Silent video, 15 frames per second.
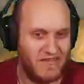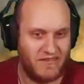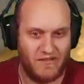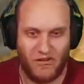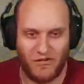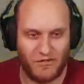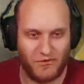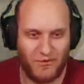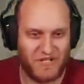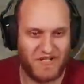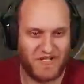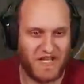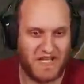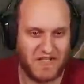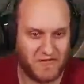all the
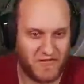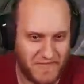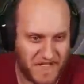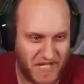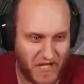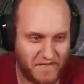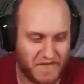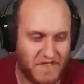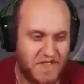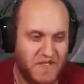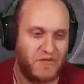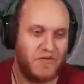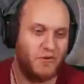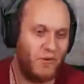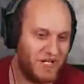questions answer themselves. So
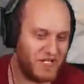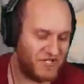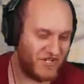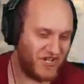the question